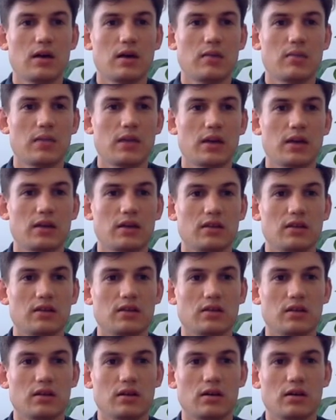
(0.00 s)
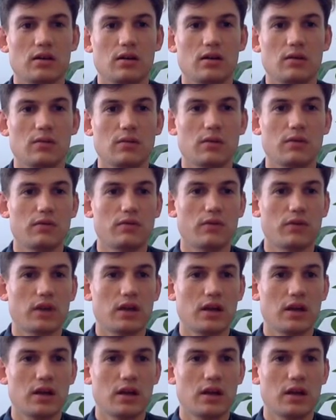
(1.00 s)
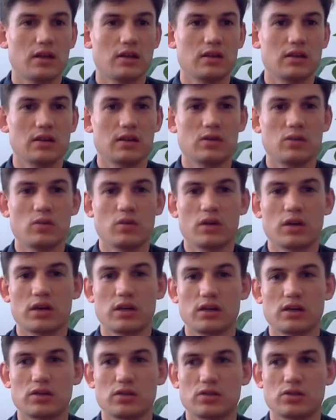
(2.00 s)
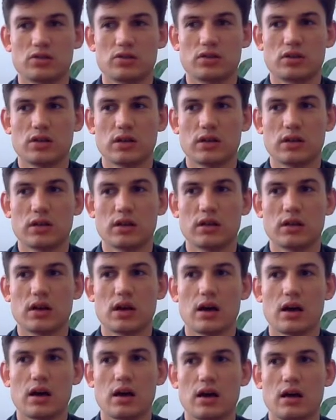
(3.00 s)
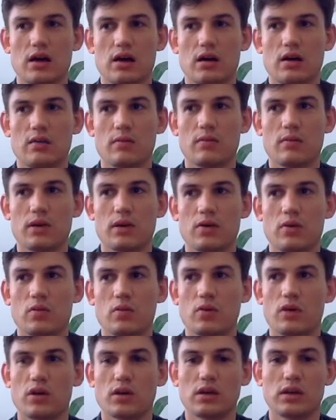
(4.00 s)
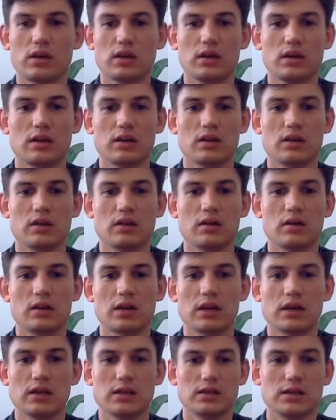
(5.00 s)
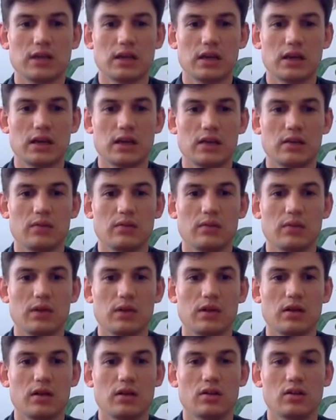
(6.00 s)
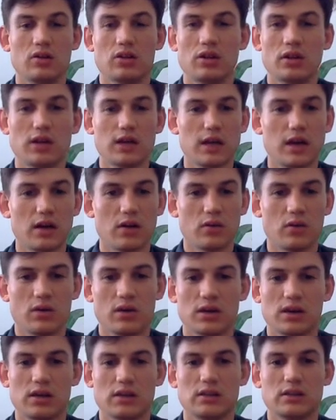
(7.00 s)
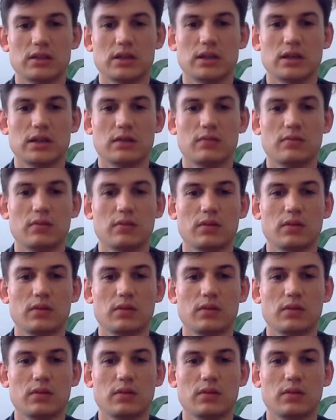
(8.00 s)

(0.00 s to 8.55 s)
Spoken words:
making some friends in the work industry, working in a team, learning how to work in a team,